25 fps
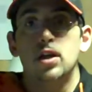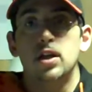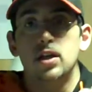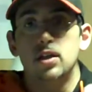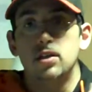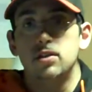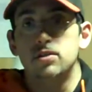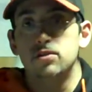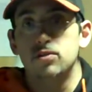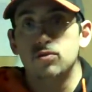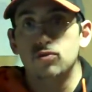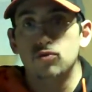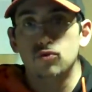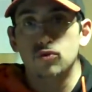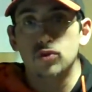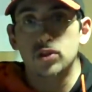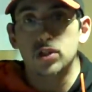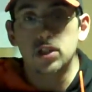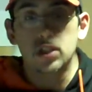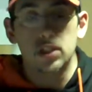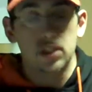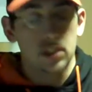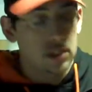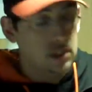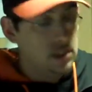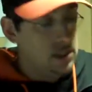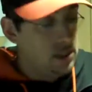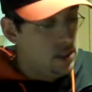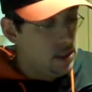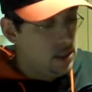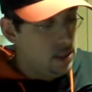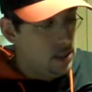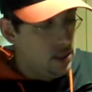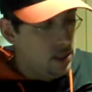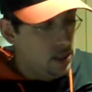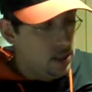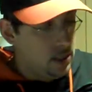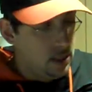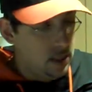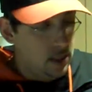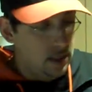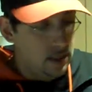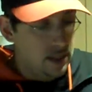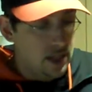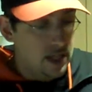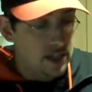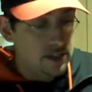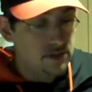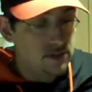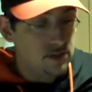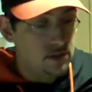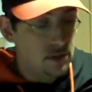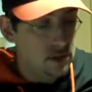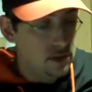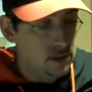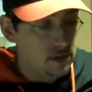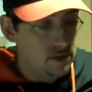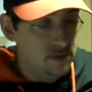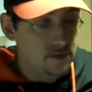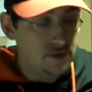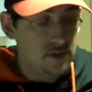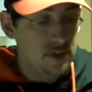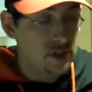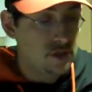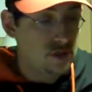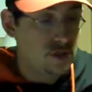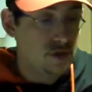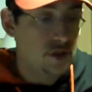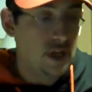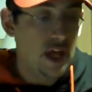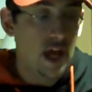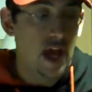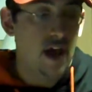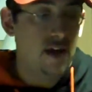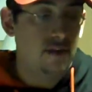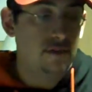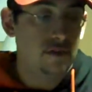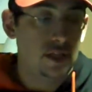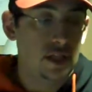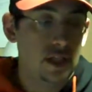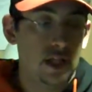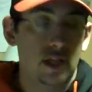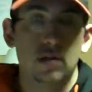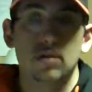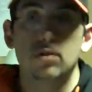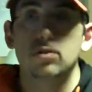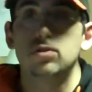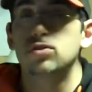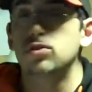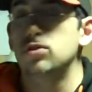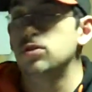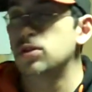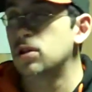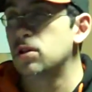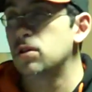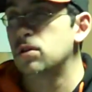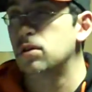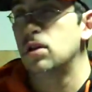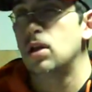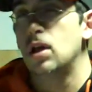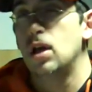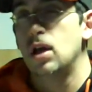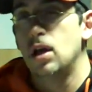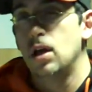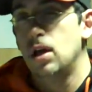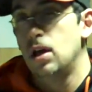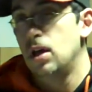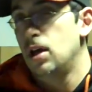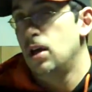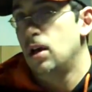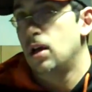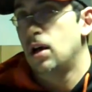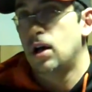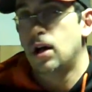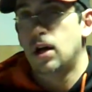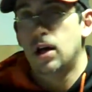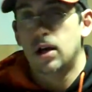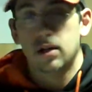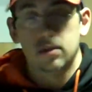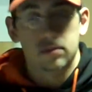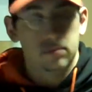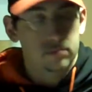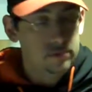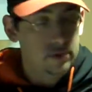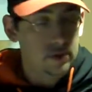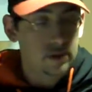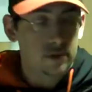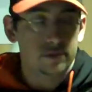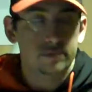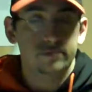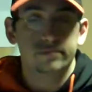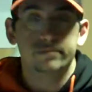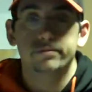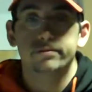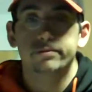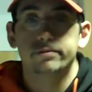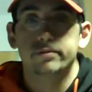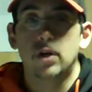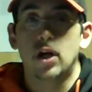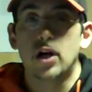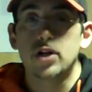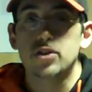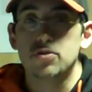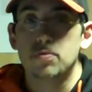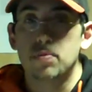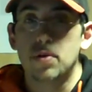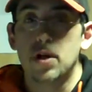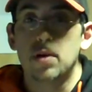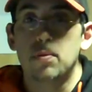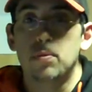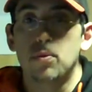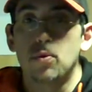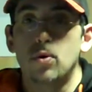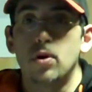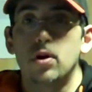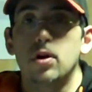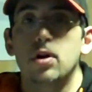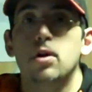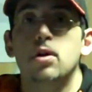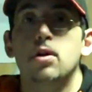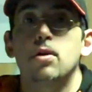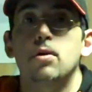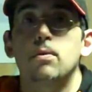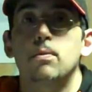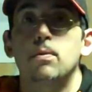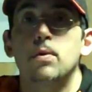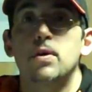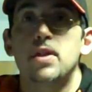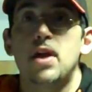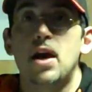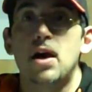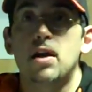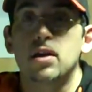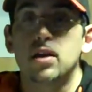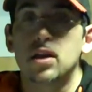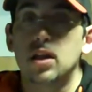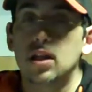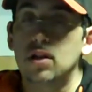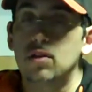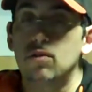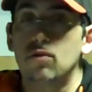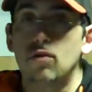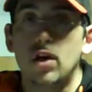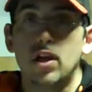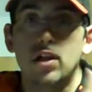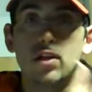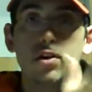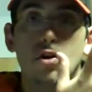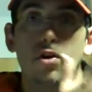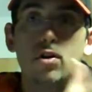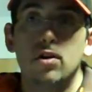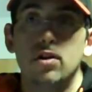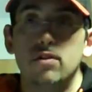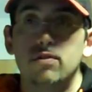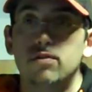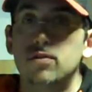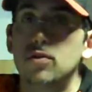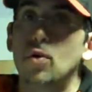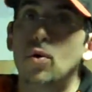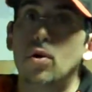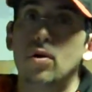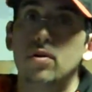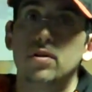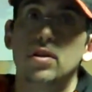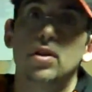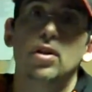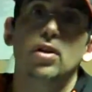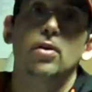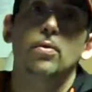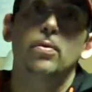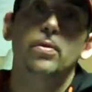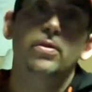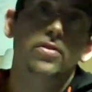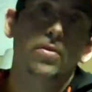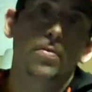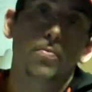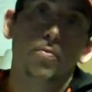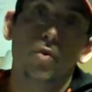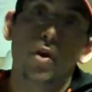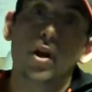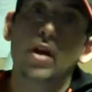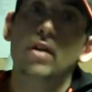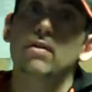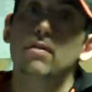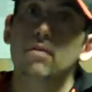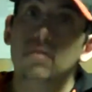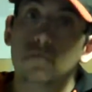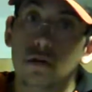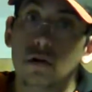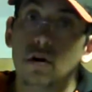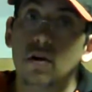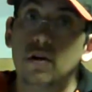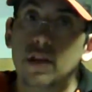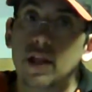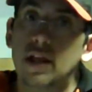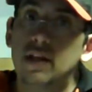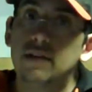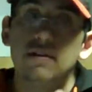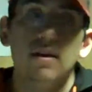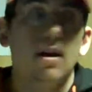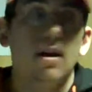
It is a really uh, nice little feature to have in there so you can uh, hide your paperwork without it getting rained on if you are dealing with some rain on that